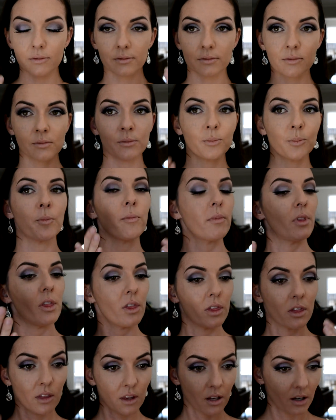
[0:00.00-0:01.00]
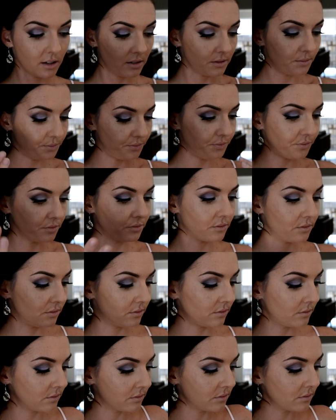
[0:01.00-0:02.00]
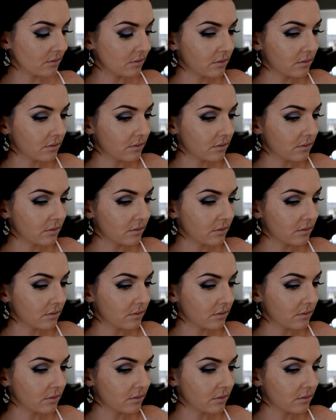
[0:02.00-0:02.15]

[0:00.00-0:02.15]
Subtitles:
They do have a slight wing on the outside of them.